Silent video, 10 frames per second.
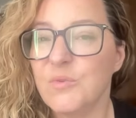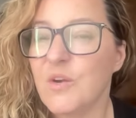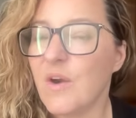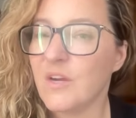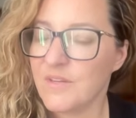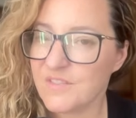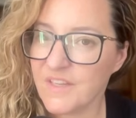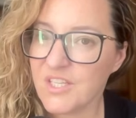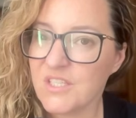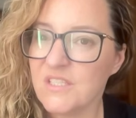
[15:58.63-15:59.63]
require
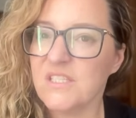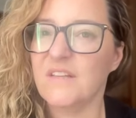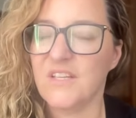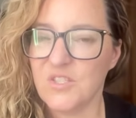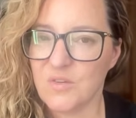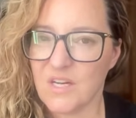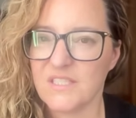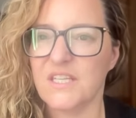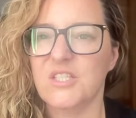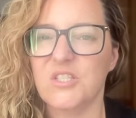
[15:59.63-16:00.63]
reservations and they do cost
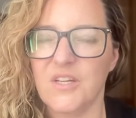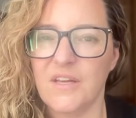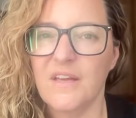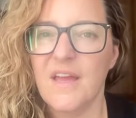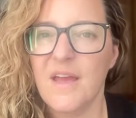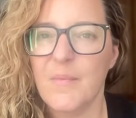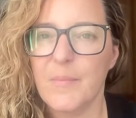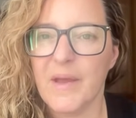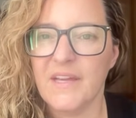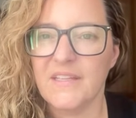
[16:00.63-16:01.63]
extra,
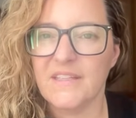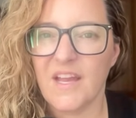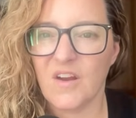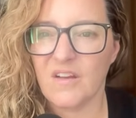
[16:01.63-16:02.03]
but they are